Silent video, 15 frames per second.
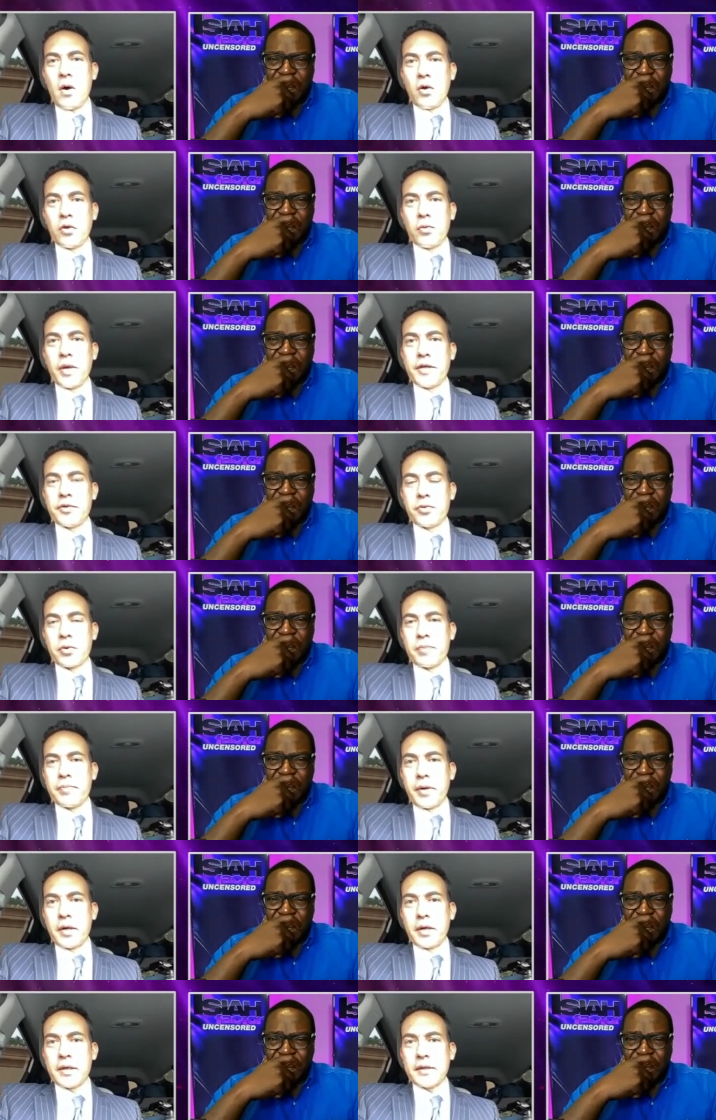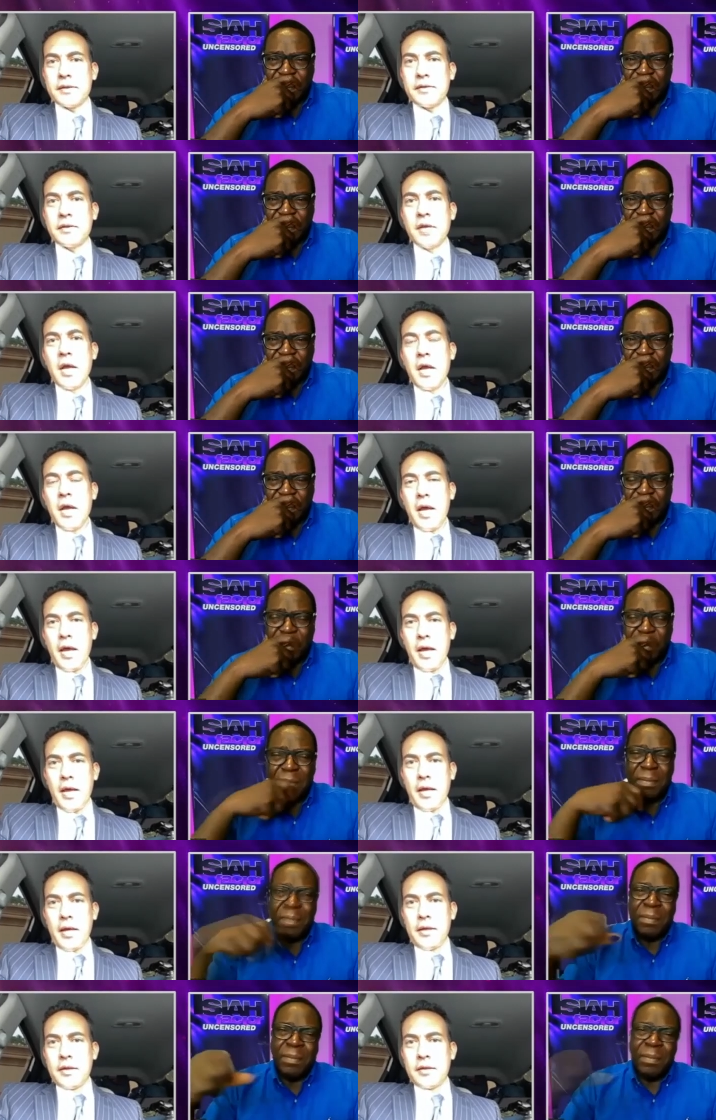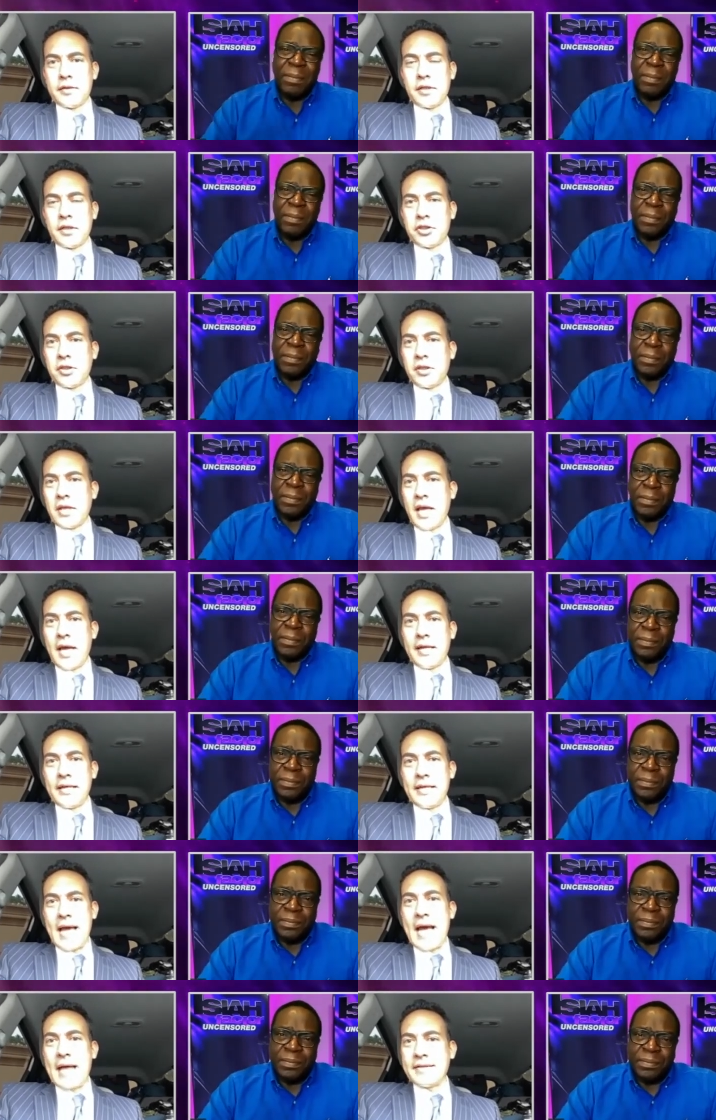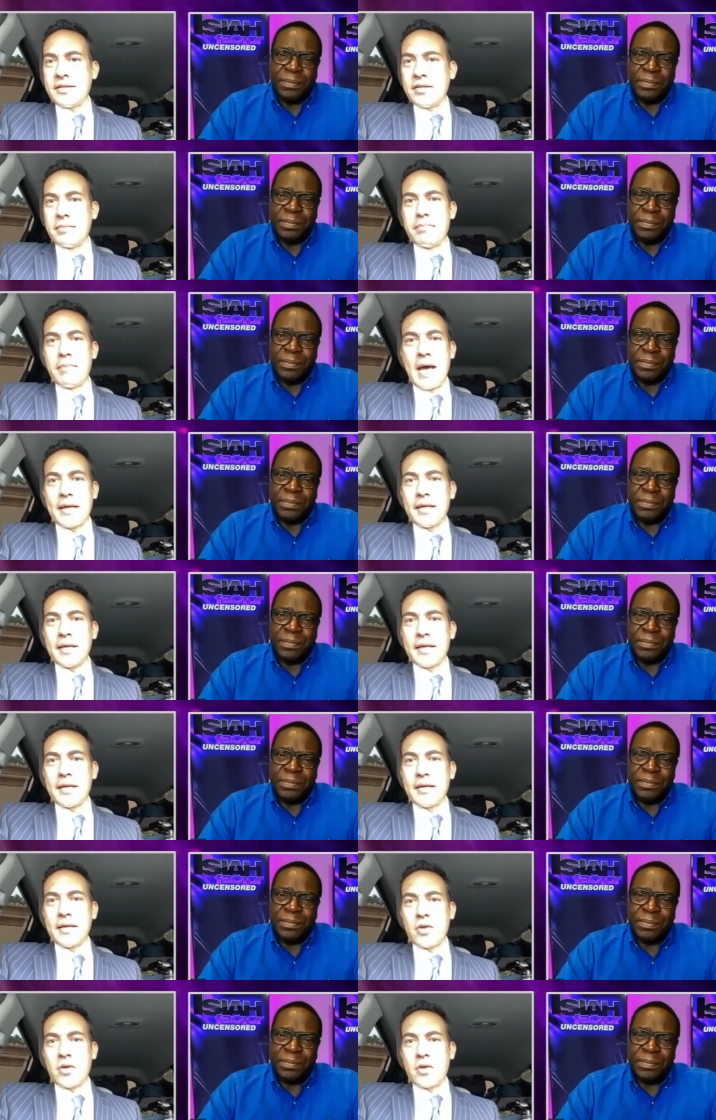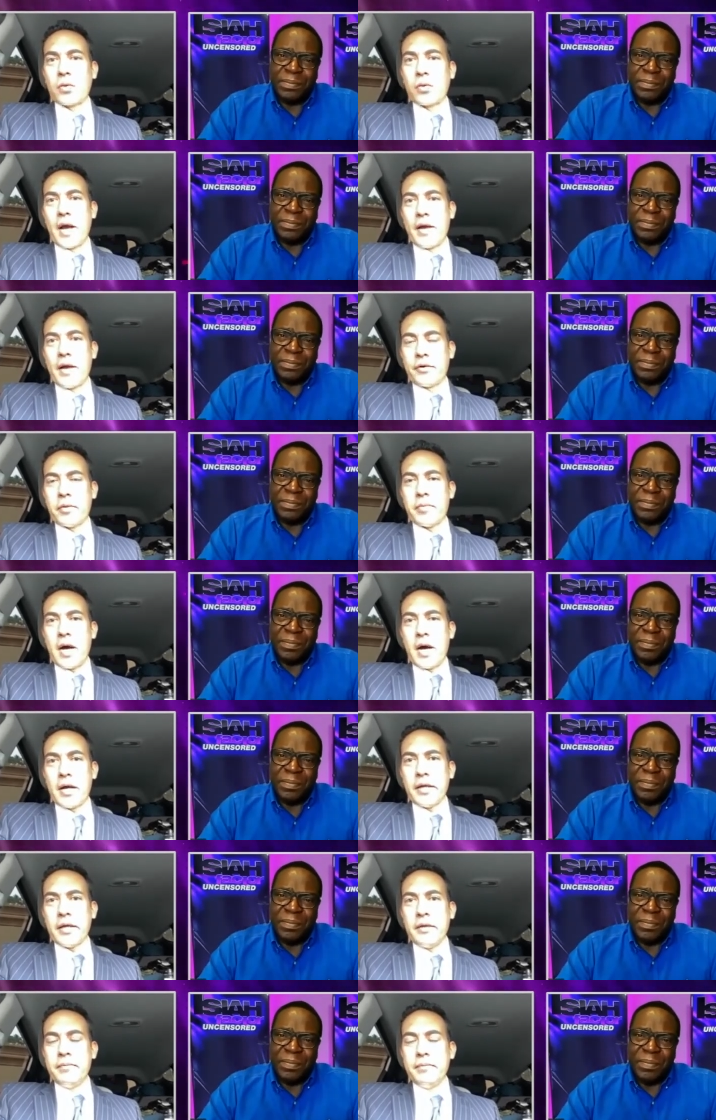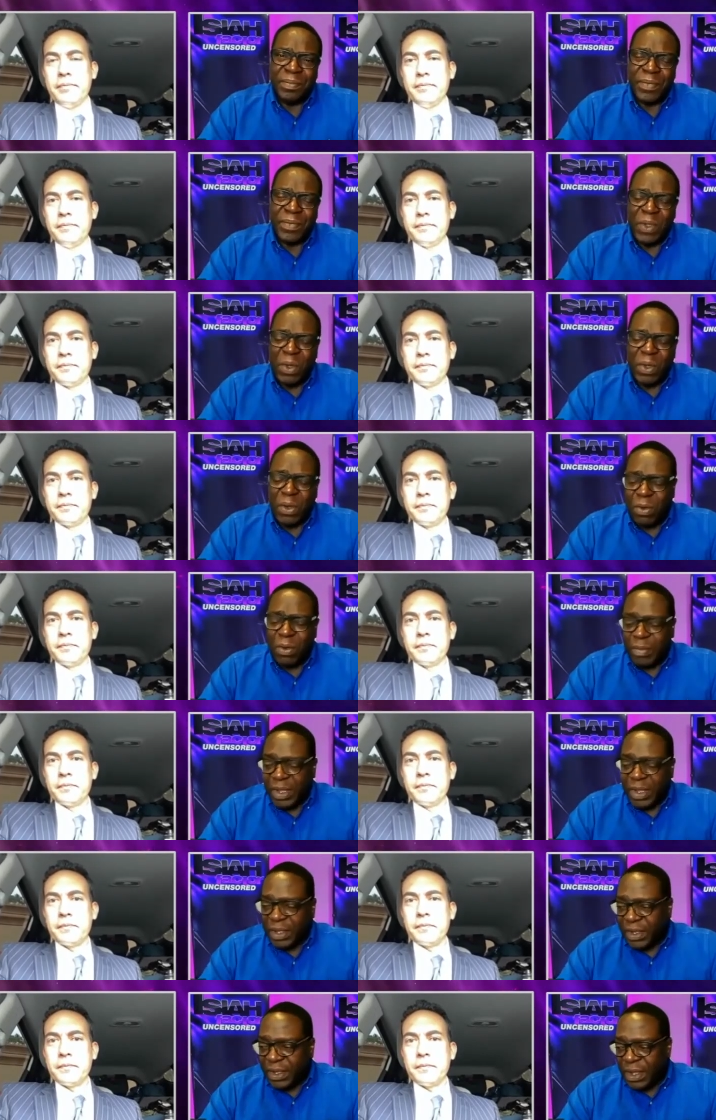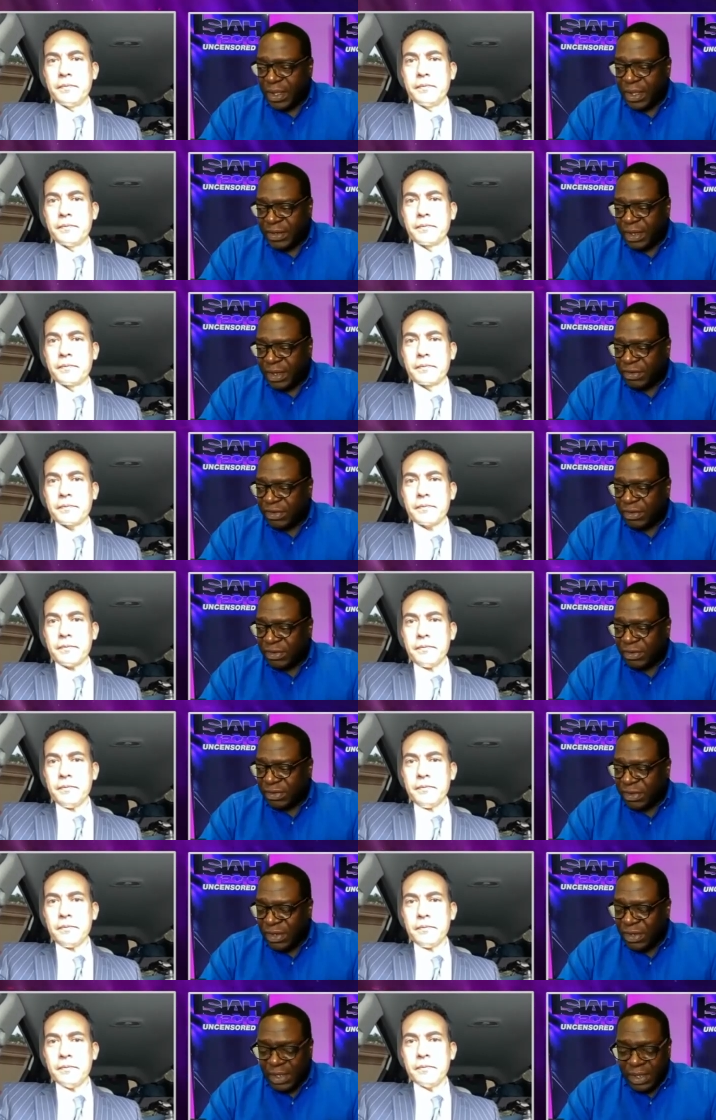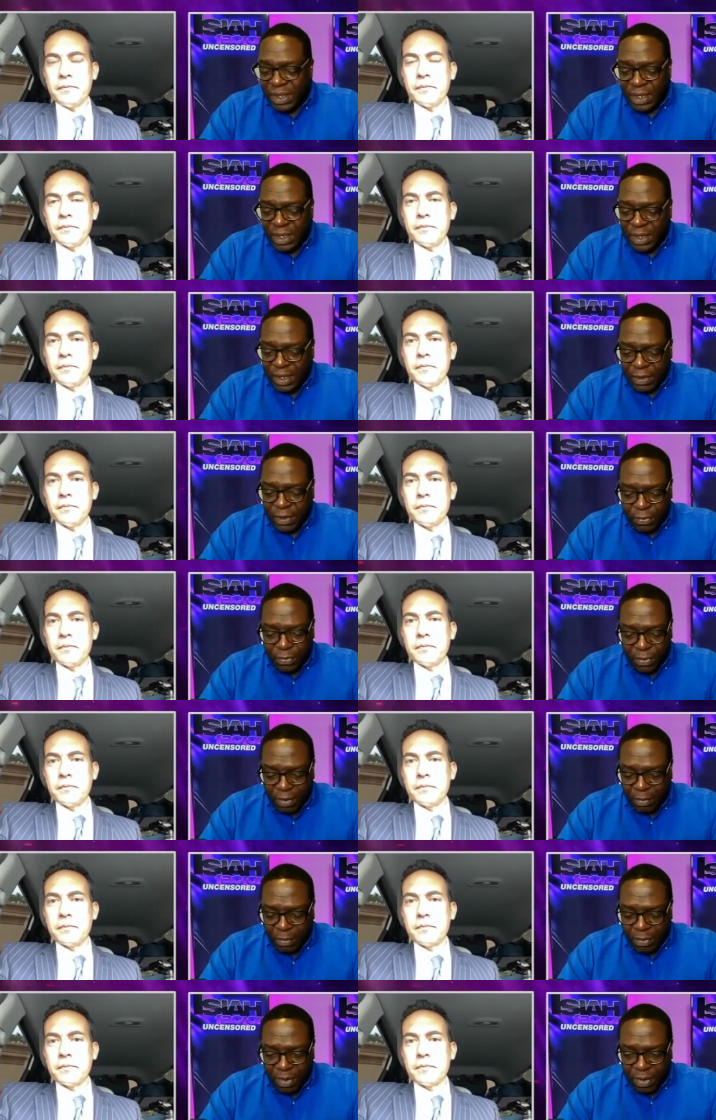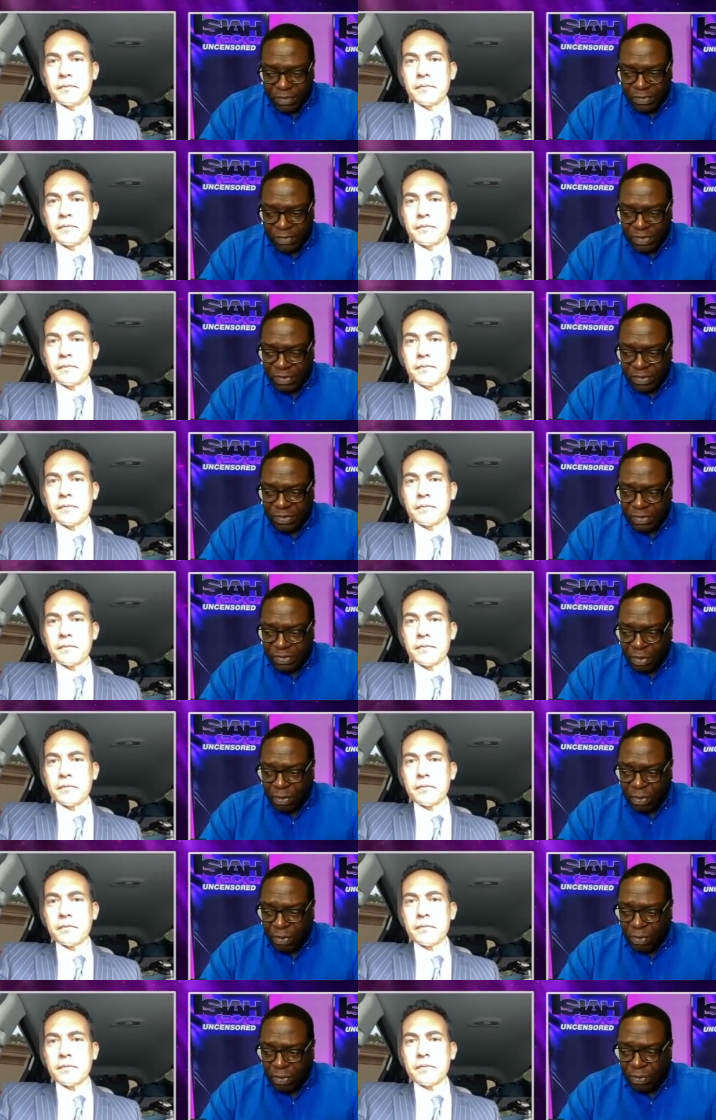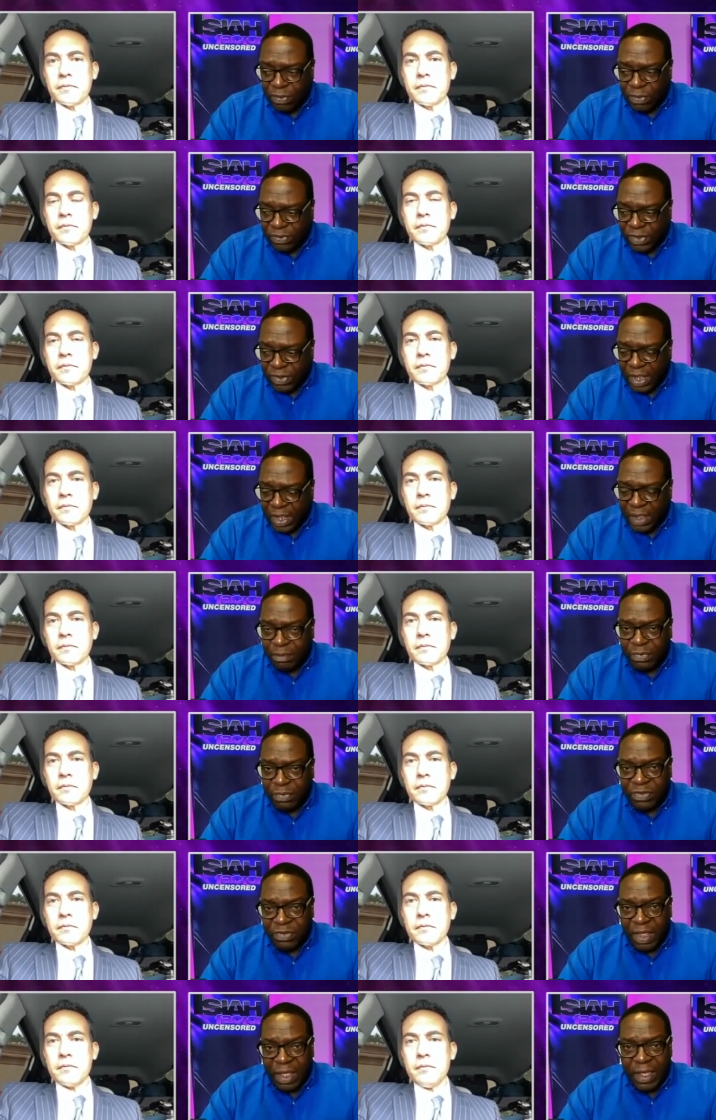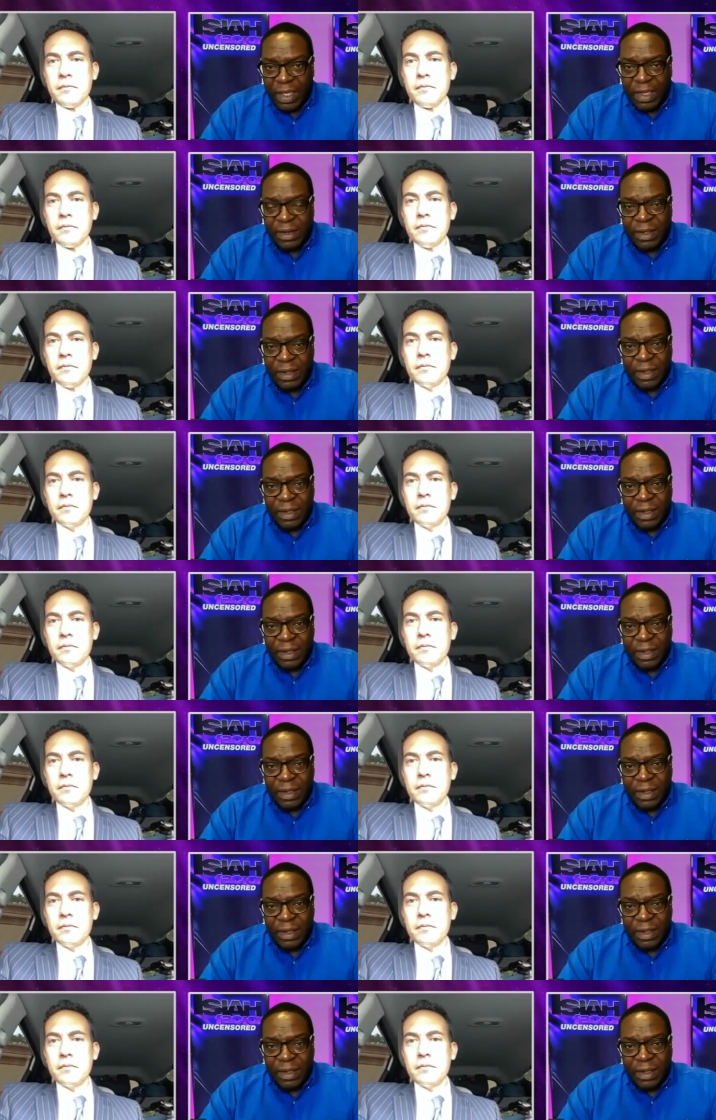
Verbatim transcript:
Speaker 1: all the way to her buttocks and essentially had gnats and maggots all around her body
Speaker 2: oh my god that's just incredible and just so damn sad.